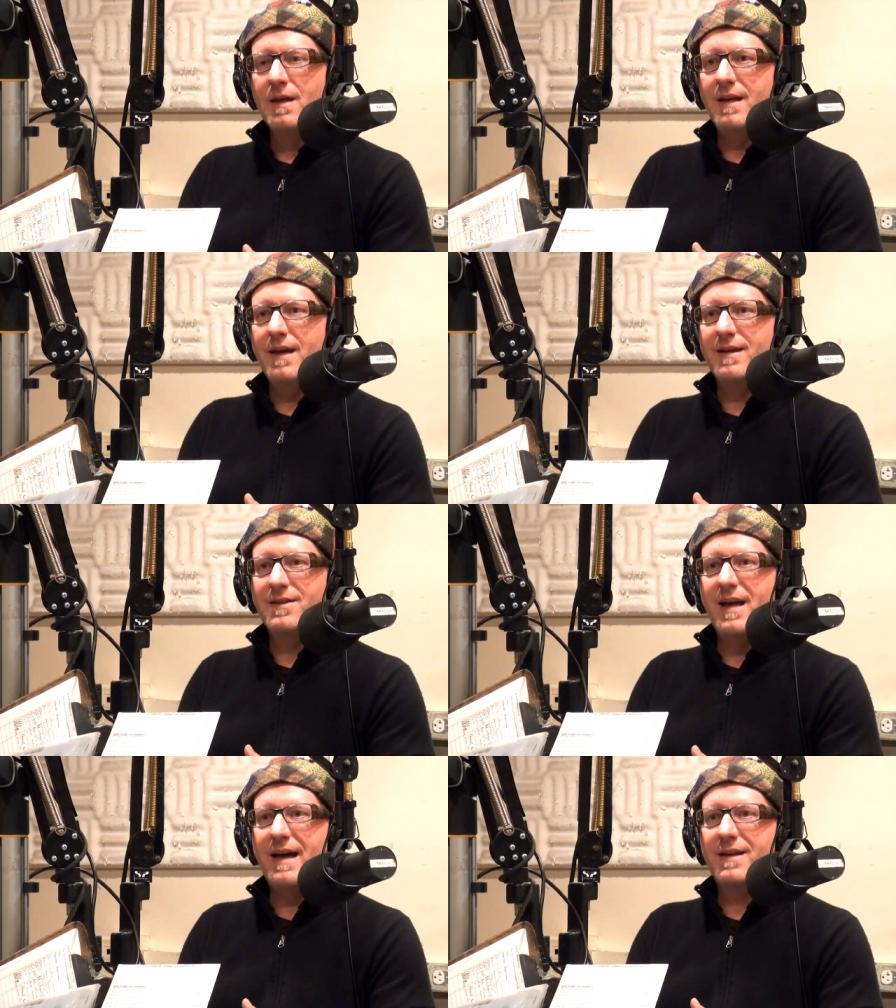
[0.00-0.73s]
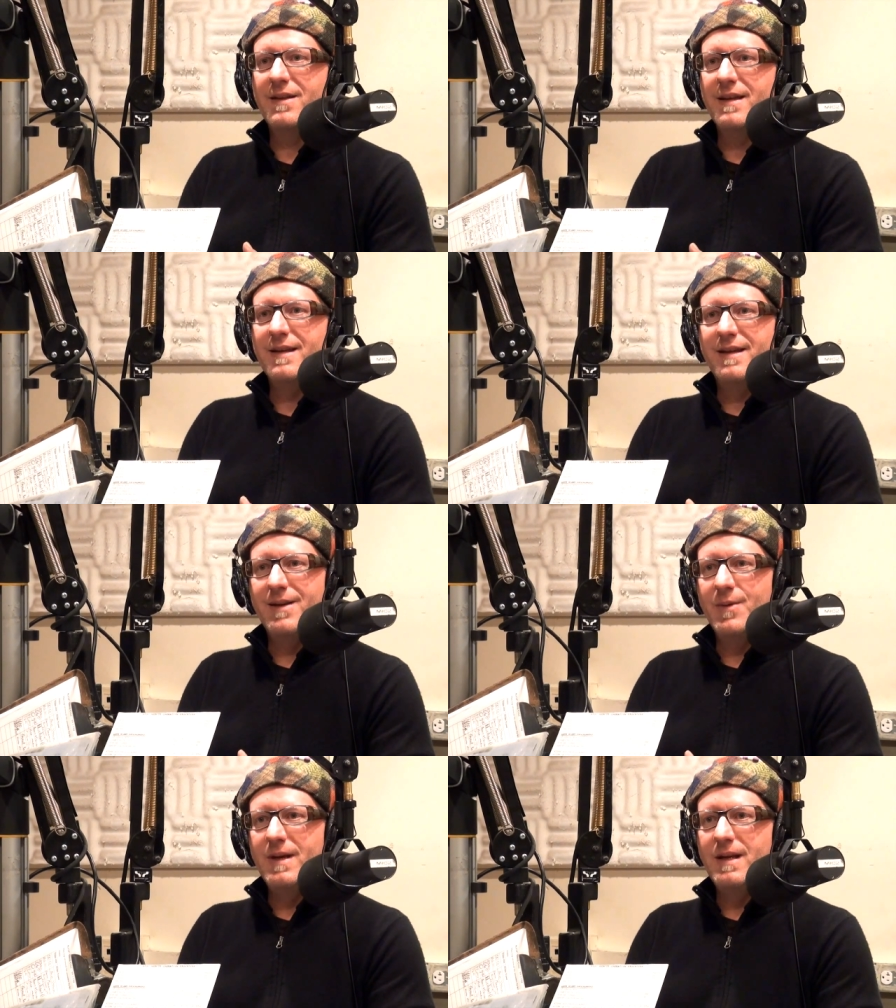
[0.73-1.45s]
Yeah, exactly.
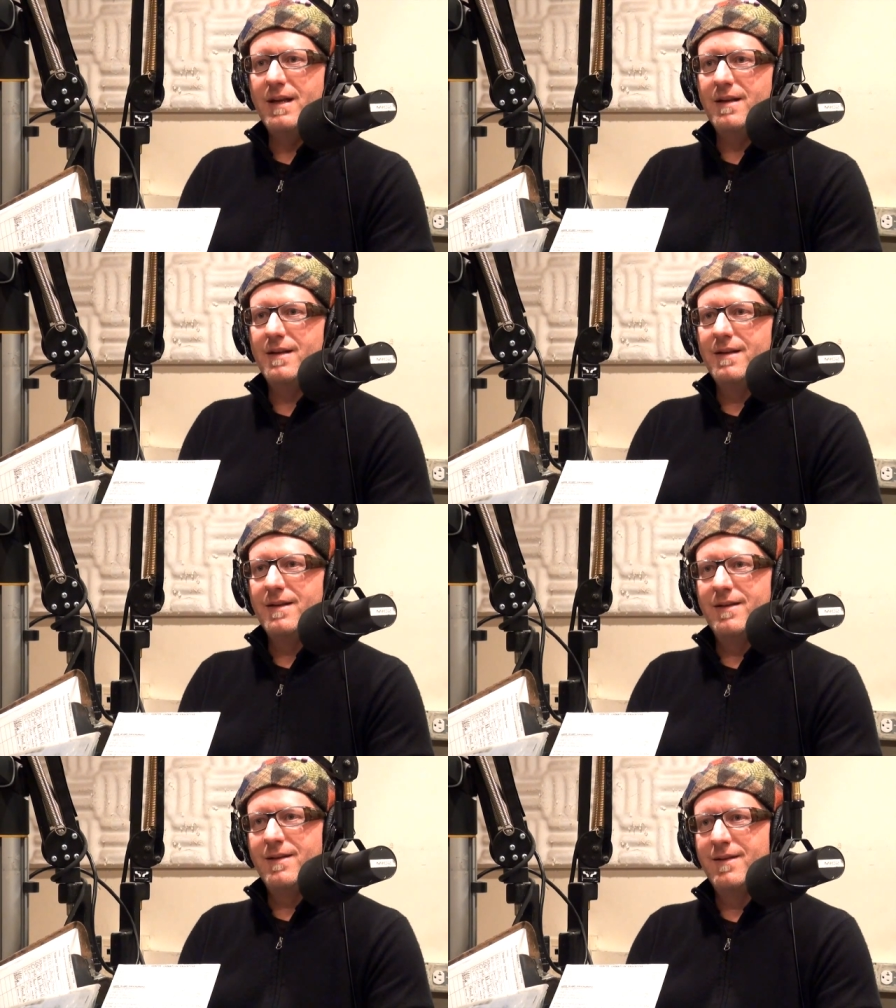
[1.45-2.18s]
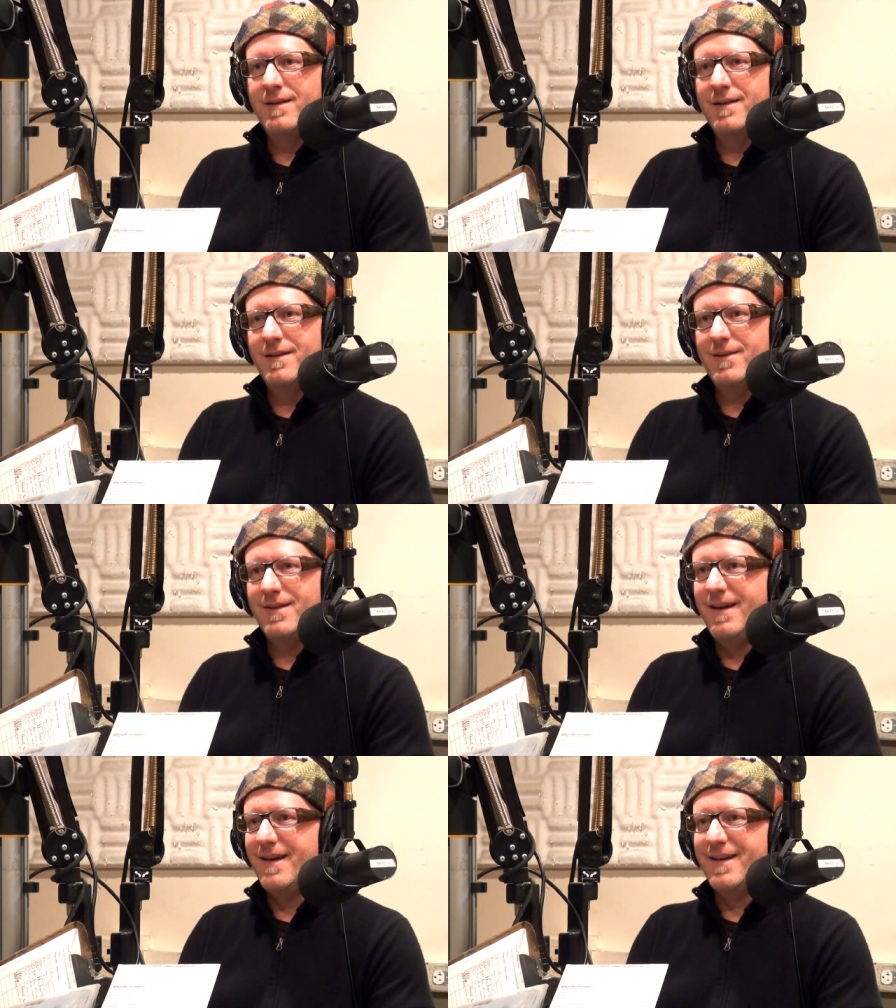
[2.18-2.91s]
And it really had that feel.
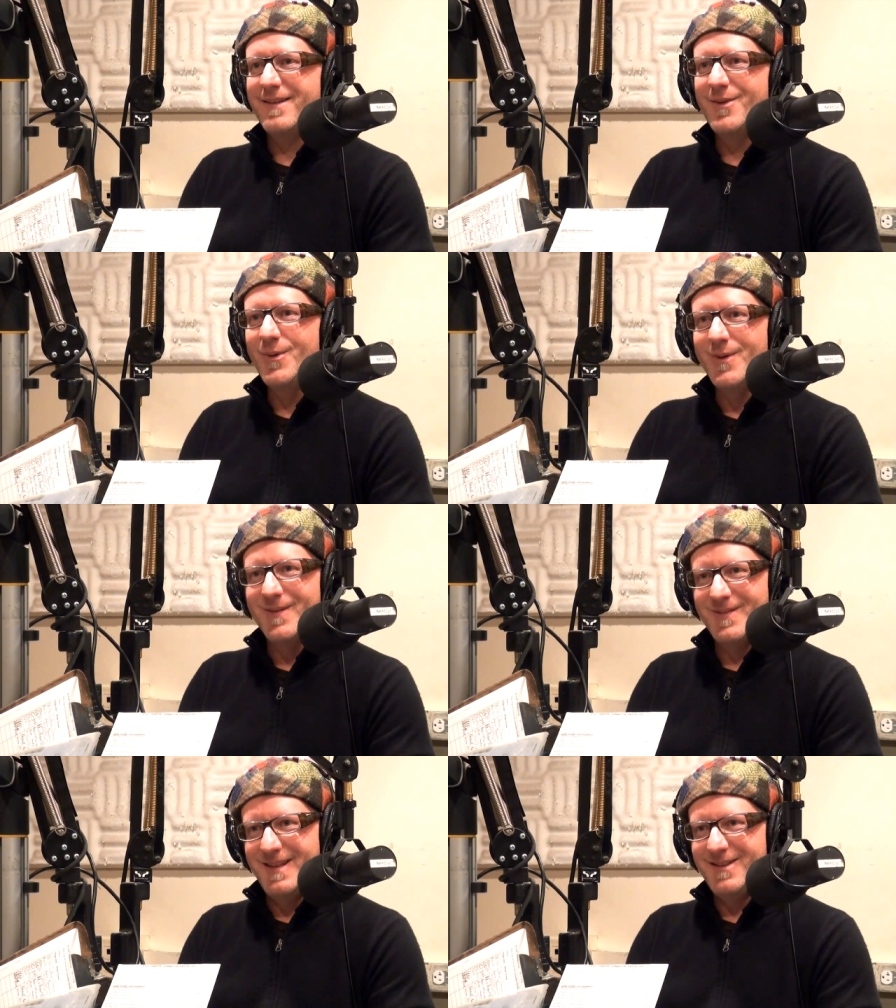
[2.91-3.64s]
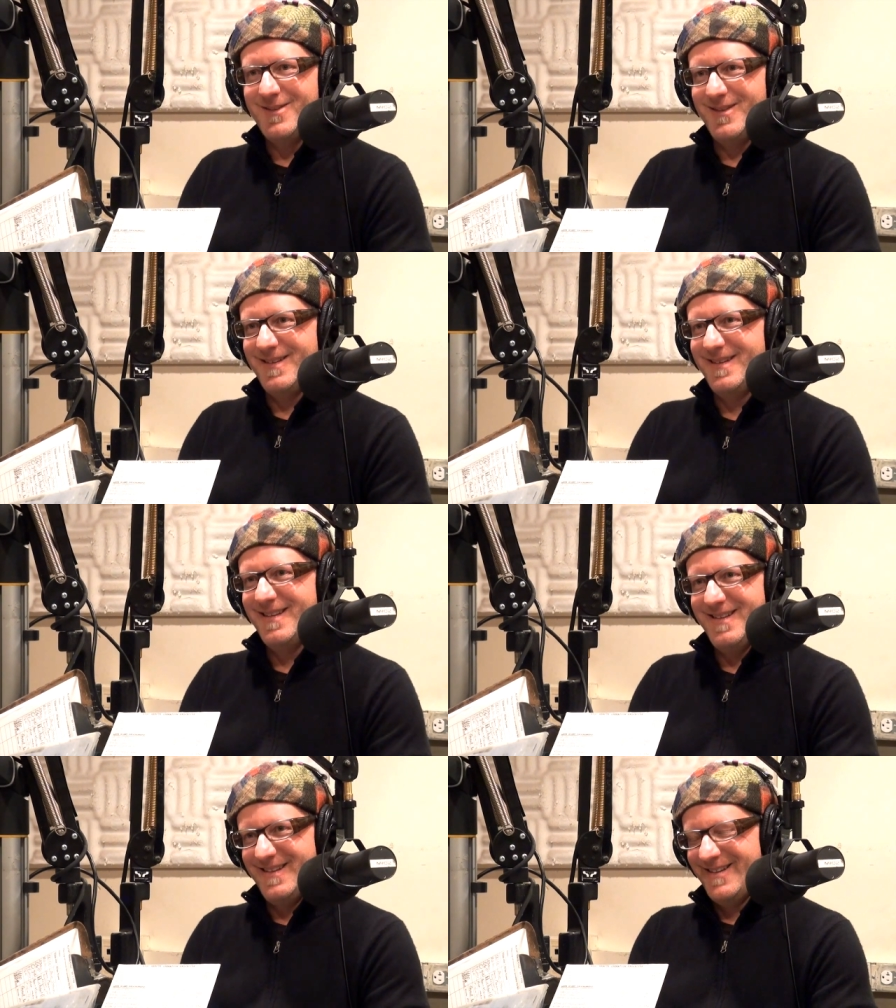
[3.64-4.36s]
Yeah, cool. That's
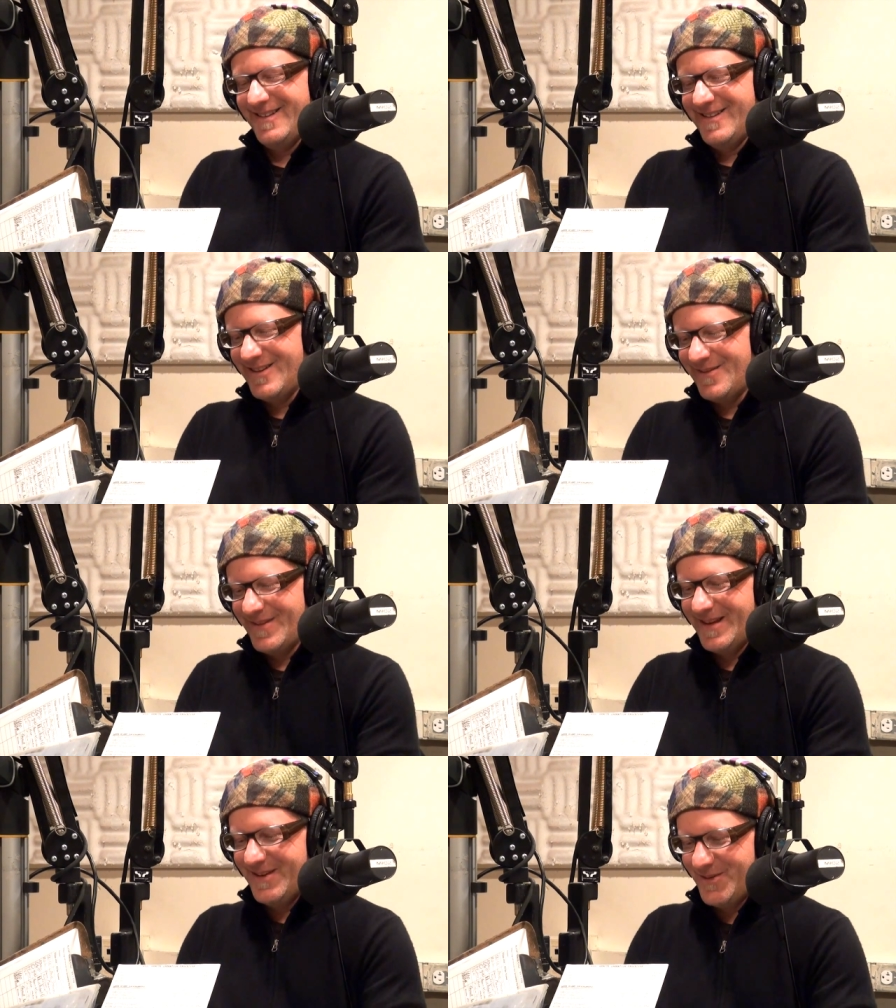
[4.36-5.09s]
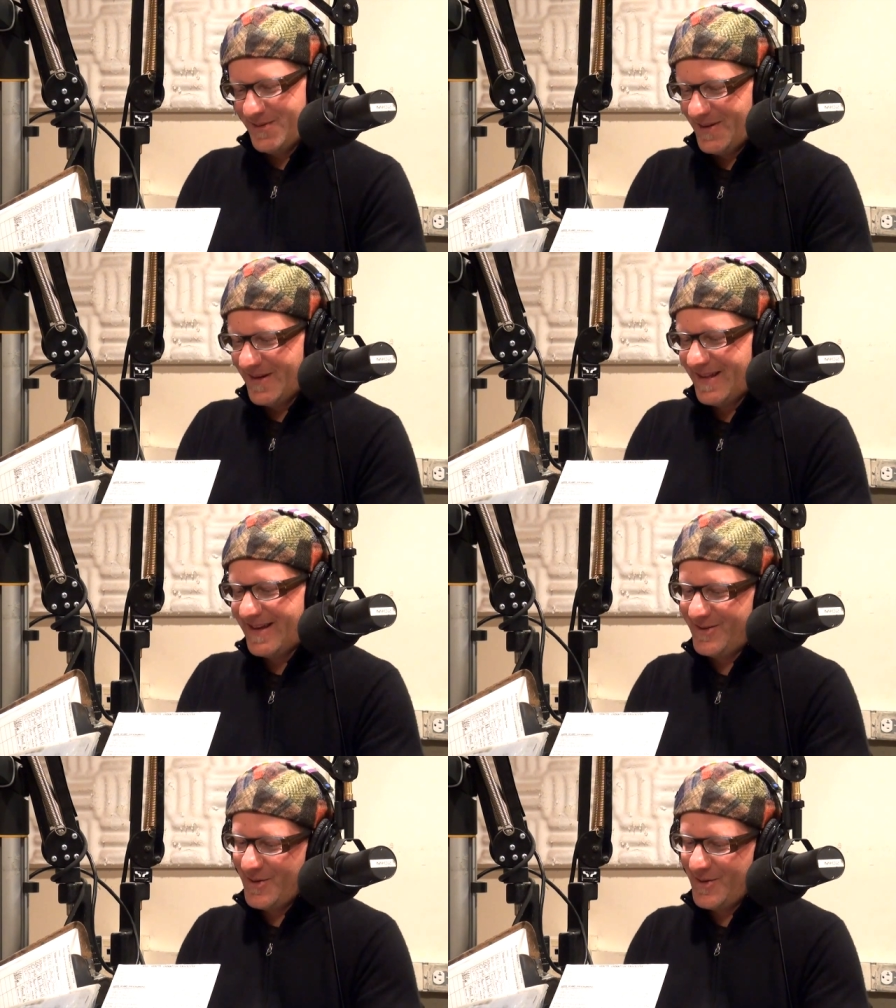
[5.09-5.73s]
I love that you saw that.